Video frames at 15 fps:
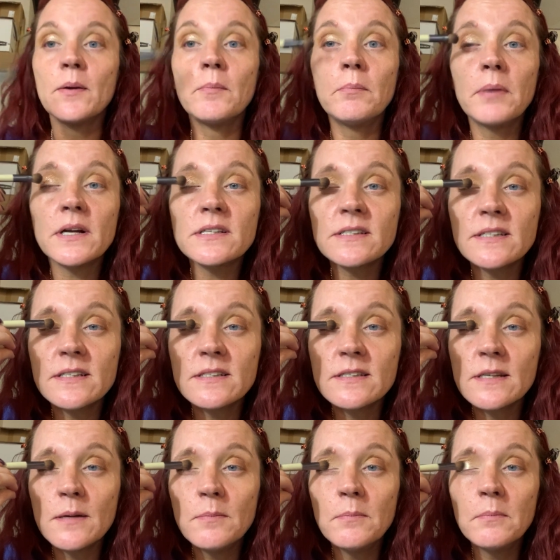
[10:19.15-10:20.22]
busted
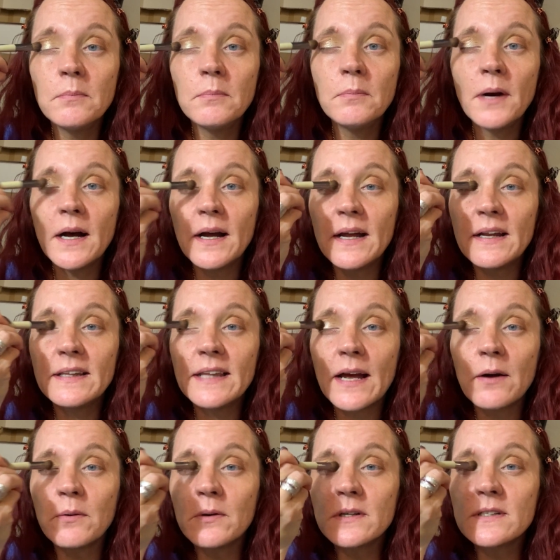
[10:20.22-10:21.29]
some butt
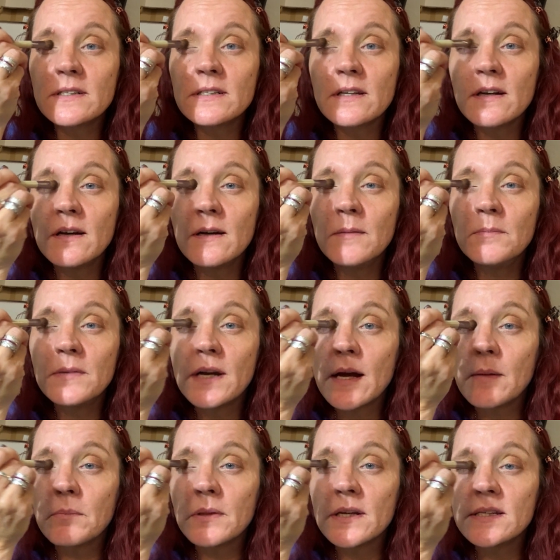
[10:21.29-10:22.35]
that was
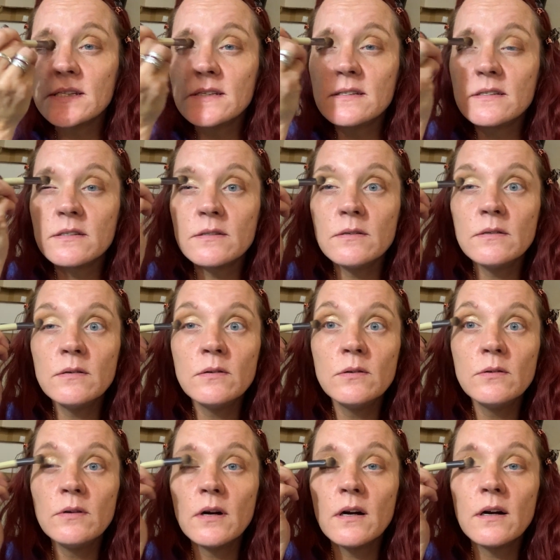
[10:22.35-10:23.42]
not pleasant
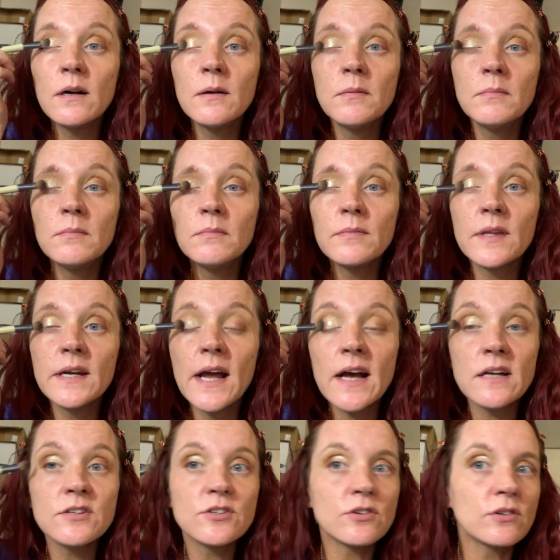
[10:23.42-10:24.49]
to the
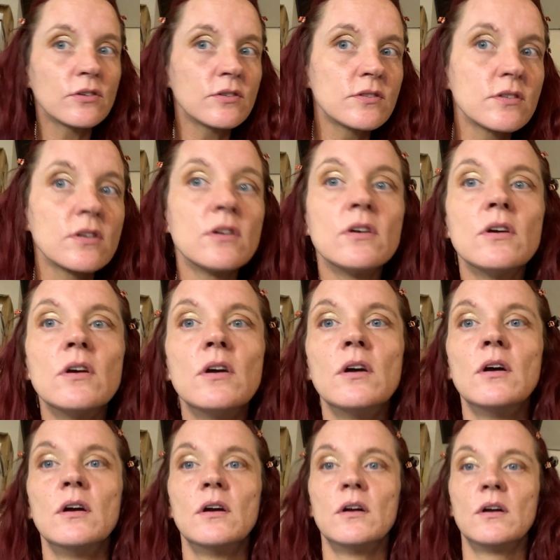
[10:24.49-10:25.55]
nostrils.
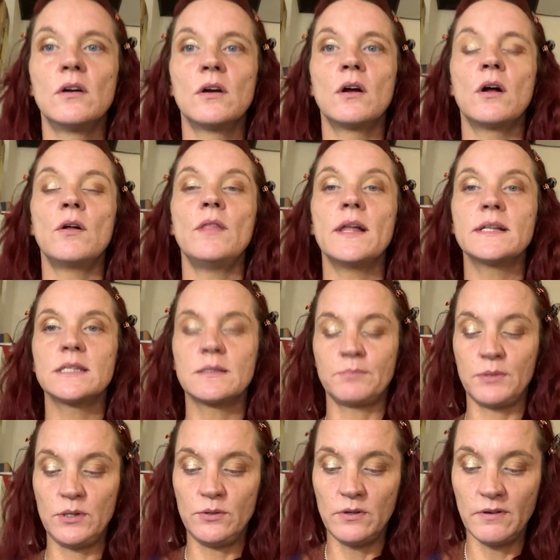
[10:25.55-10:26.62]
Well, that's
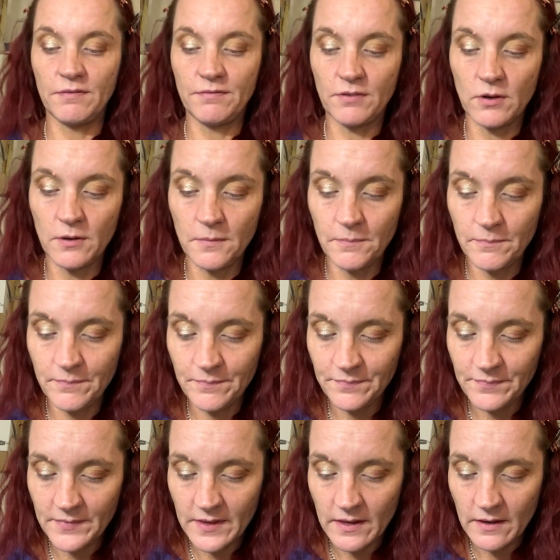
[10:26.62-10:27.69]
beautiful.
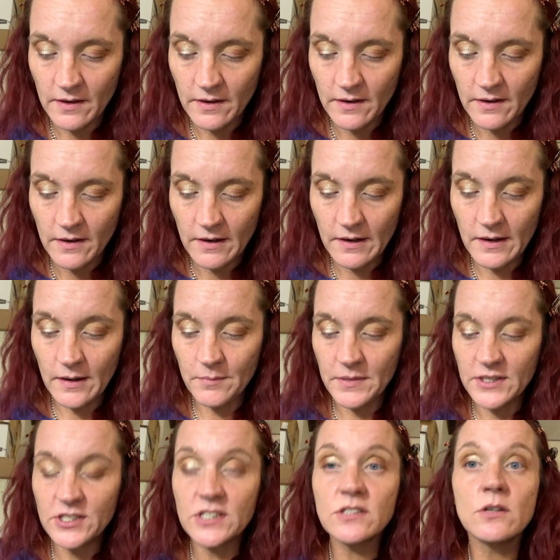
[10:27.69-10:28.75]

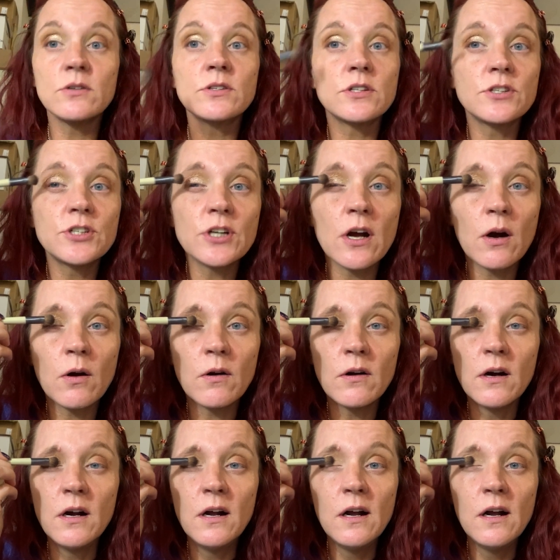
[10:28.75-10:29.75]
It just goes to show,